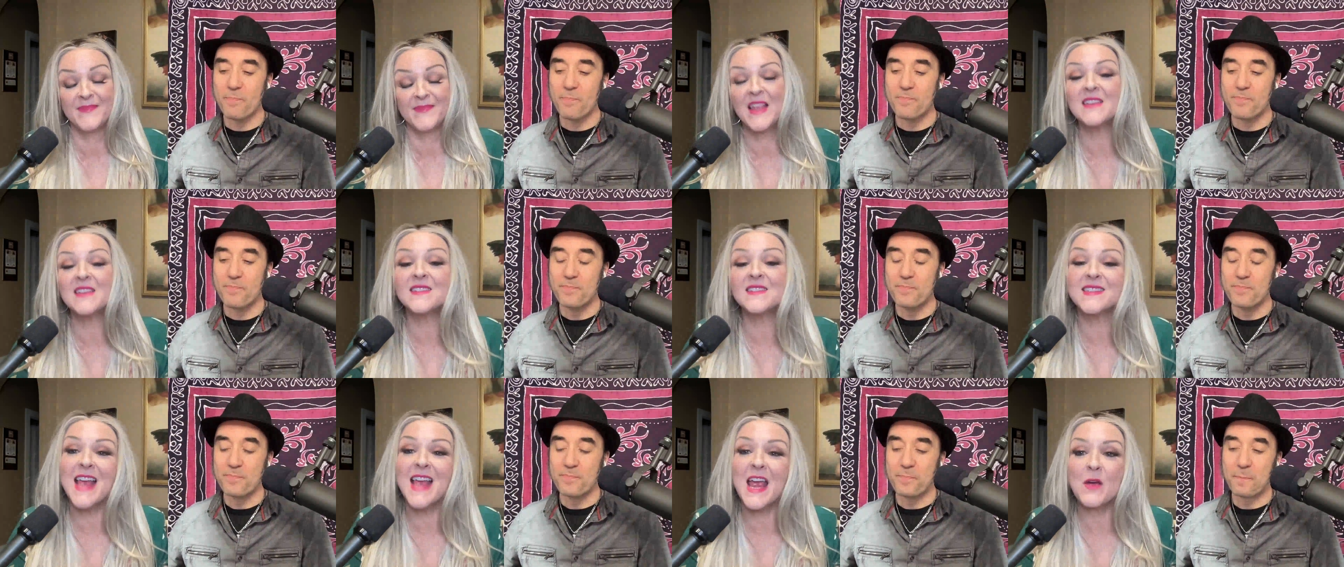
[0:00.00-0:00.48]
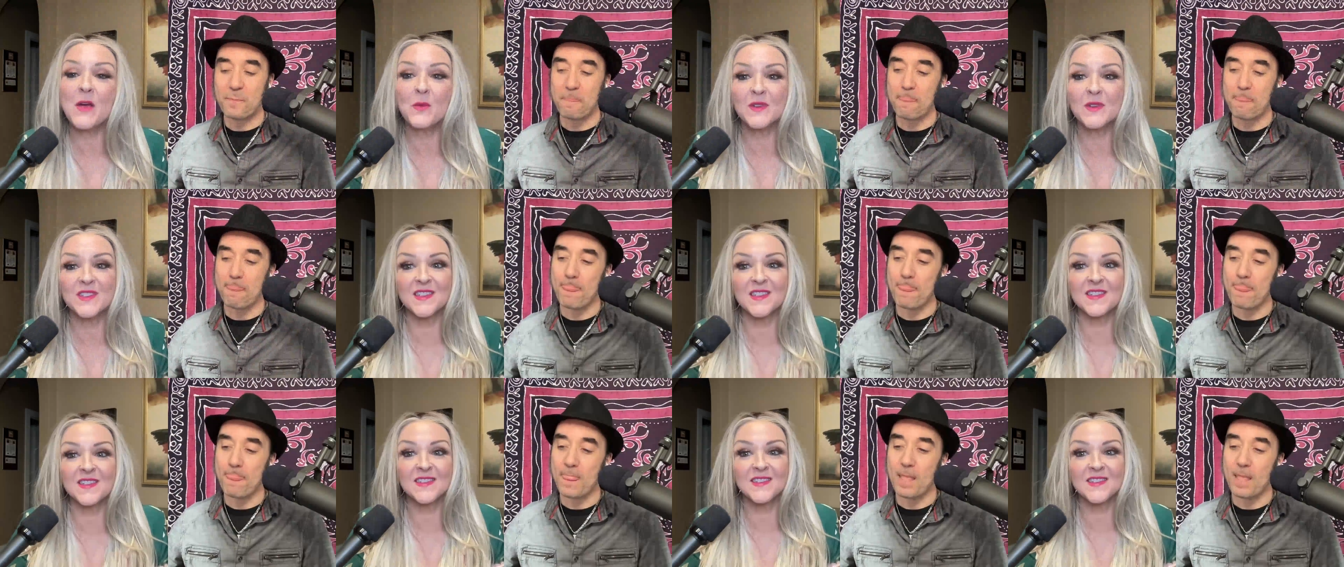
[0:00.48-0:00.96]
Speaker 1: They say it
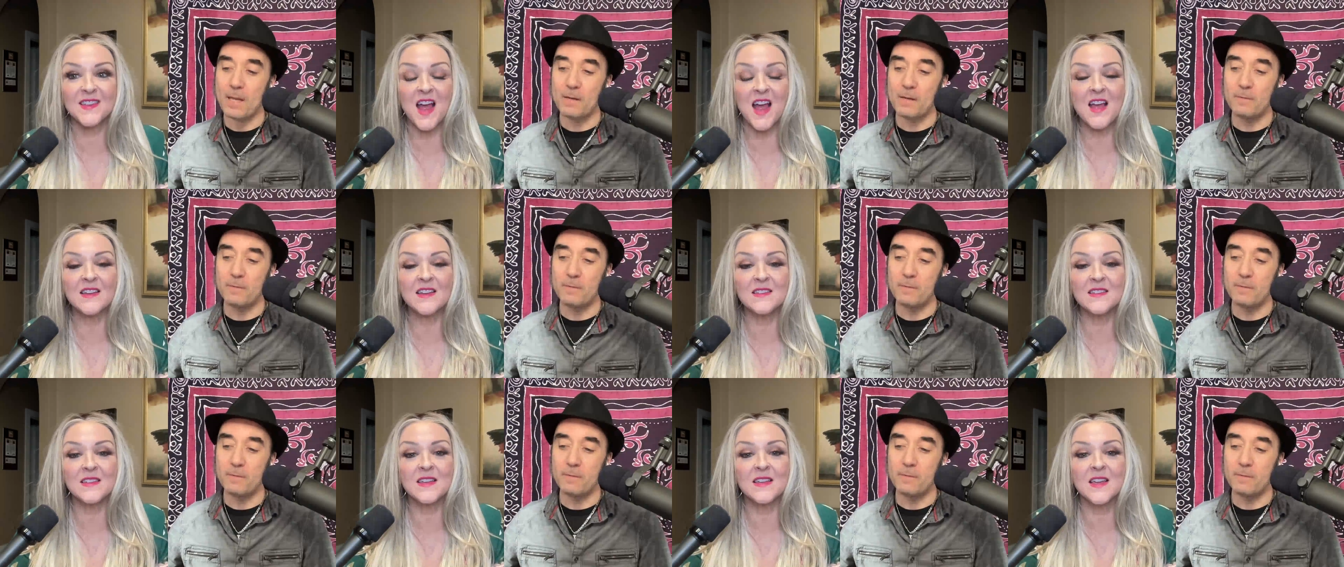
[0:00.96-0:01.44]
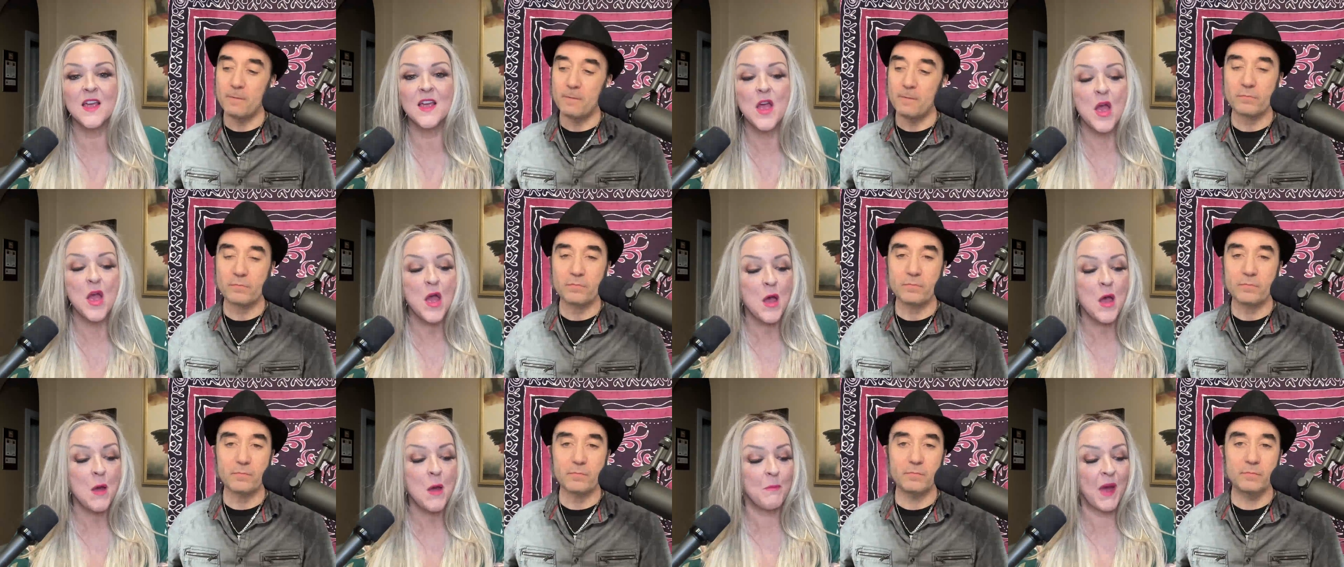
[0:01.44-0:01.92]
was a stunt,
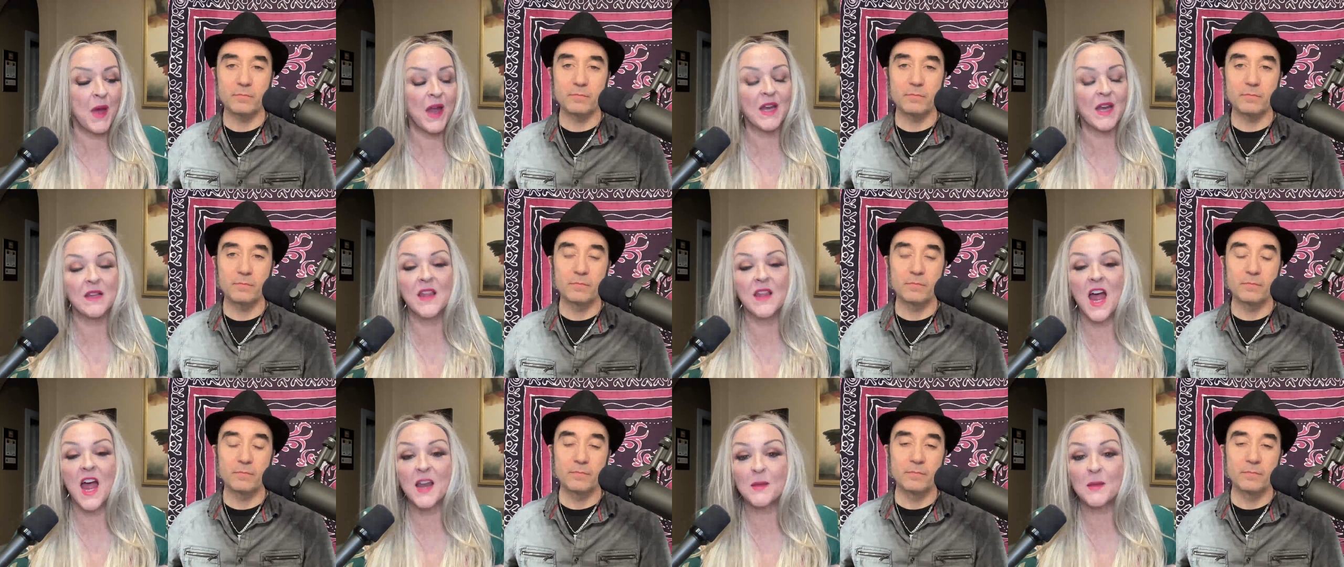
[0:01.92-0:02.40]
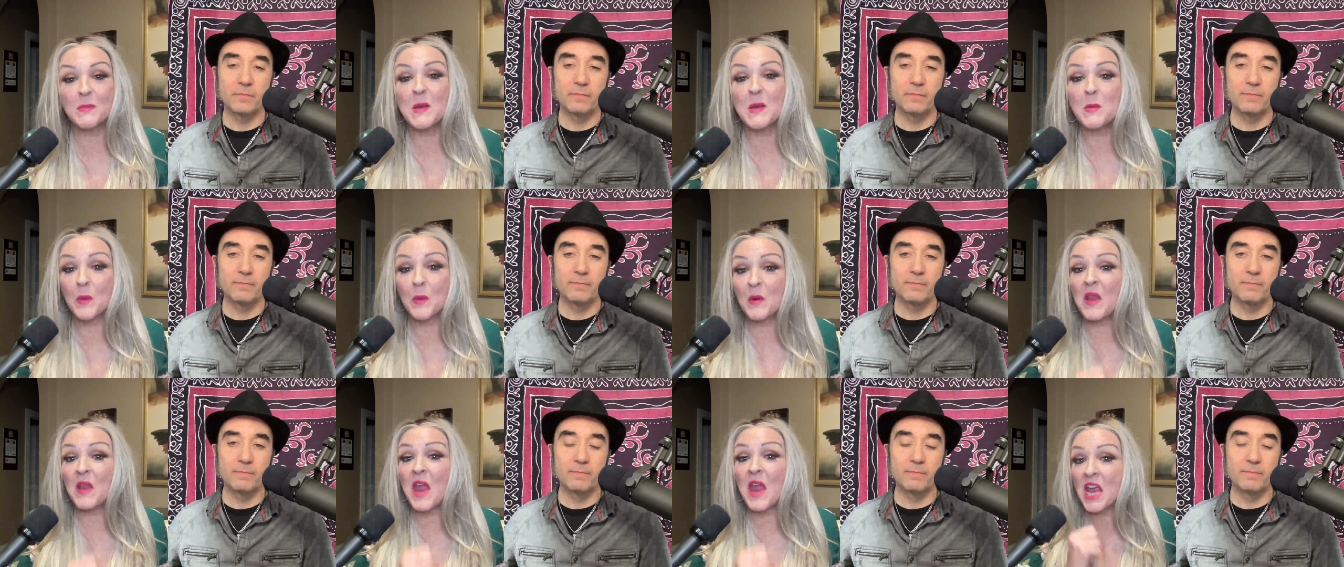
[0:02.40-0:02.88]
but a lot of
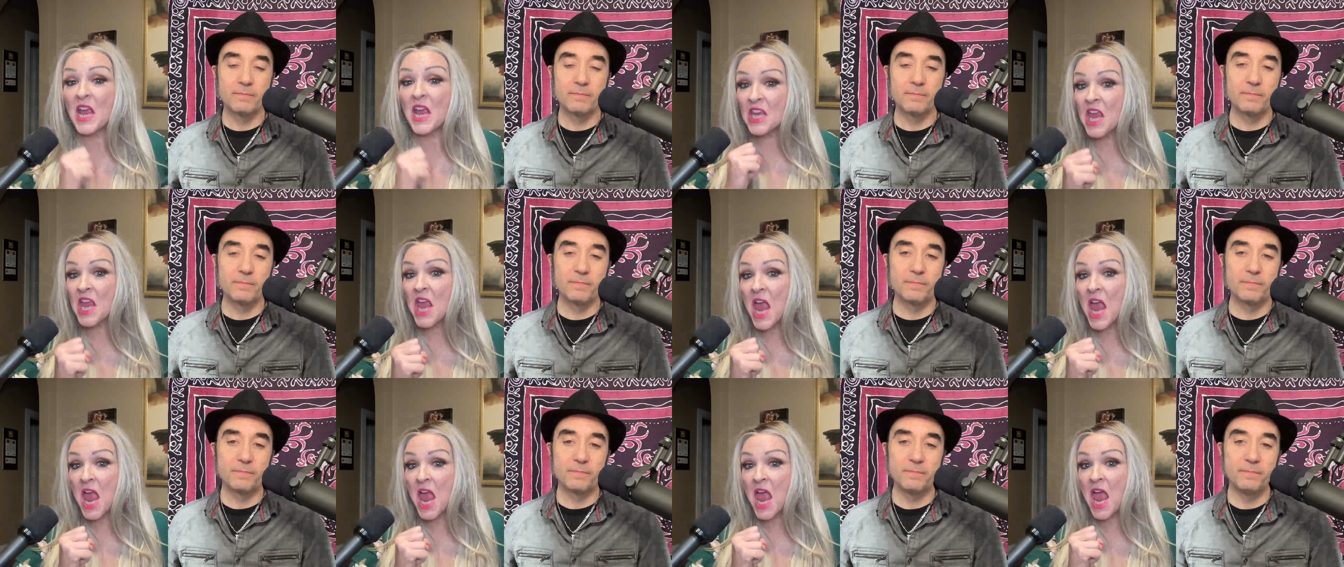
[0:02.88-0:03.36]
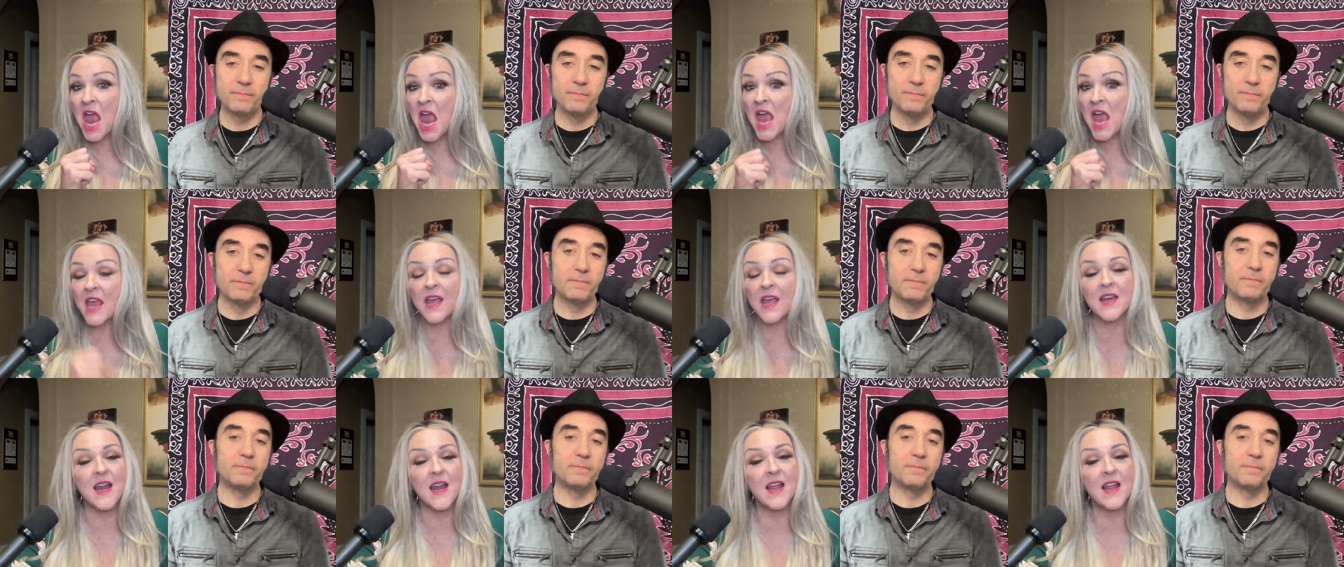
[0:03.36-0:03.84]
people were like,
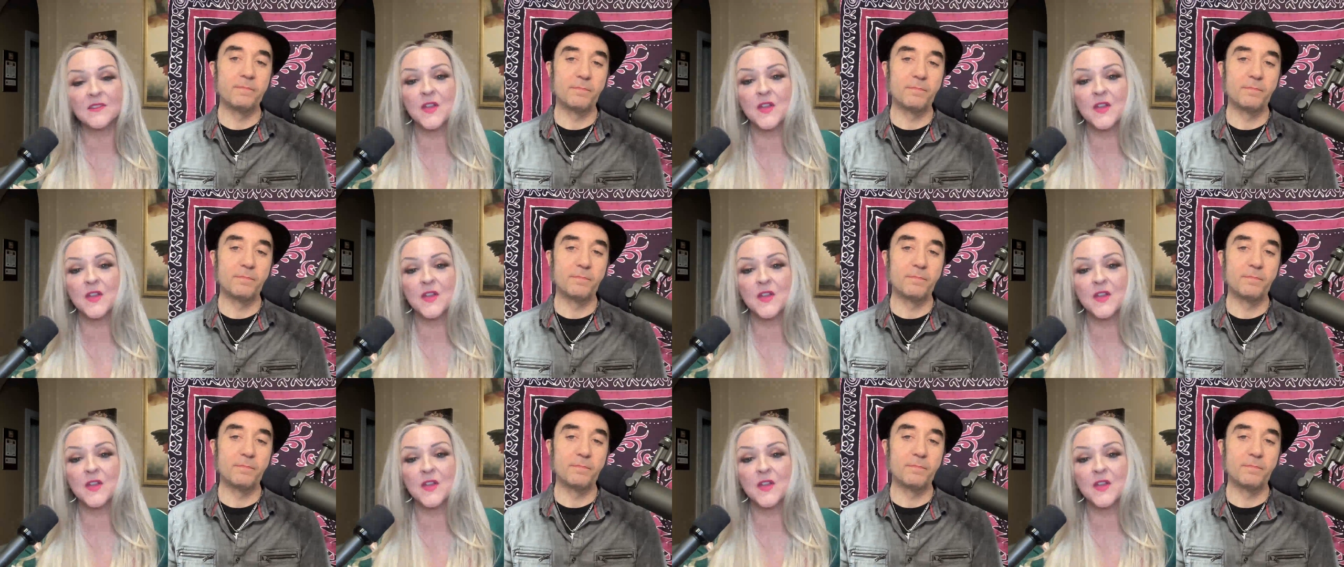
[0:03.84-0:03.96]
"Yay!" and